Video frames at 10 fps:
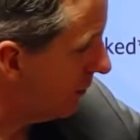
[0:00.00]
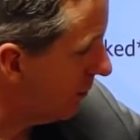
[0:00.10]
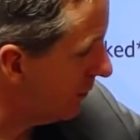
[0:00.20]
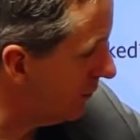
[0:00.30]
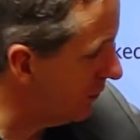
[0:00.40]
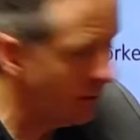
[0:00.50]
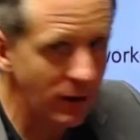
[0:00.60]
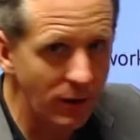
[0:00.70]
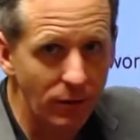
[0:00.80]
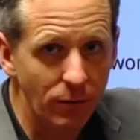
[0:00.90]
War II in the
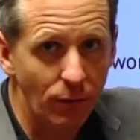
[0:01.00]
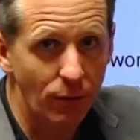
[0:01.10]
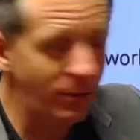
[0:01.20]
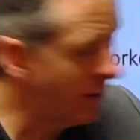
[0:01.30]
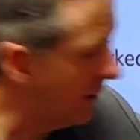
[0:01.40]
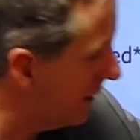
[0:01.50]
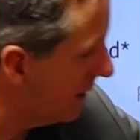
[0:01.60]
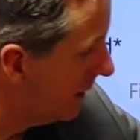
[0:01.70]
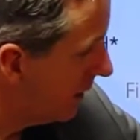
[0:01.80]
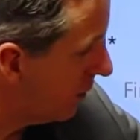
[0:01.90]
interwar period.
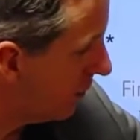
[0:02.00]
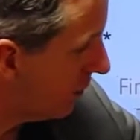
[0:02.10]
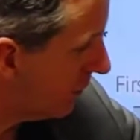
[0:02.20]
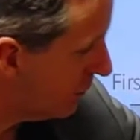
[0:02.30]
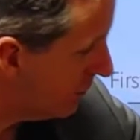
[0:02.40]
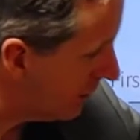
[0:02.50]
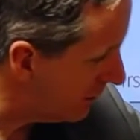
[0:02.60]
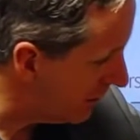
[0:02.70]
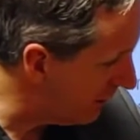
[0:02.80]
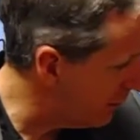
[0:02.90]
World War II leads
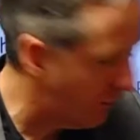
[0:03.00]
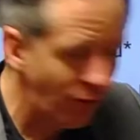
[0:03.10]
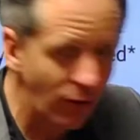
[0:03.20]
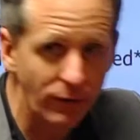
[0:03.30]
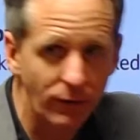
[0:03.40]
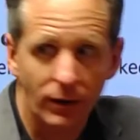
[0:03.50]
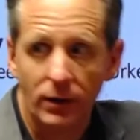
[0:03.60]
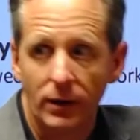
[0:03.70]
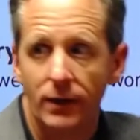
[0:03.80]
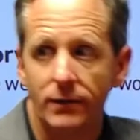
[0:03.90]
to even further
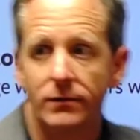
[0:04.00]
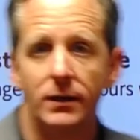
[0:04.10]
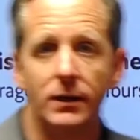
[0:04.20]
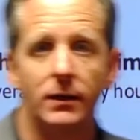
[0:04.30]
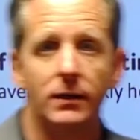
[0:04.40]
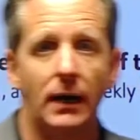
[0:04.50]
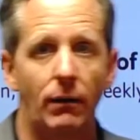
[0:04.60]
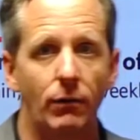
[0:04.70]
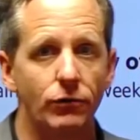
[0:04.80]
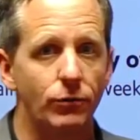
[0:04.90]
declines in
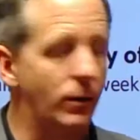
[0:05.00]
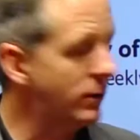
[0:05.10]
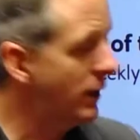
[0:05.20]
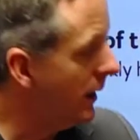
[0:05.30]
hours worked.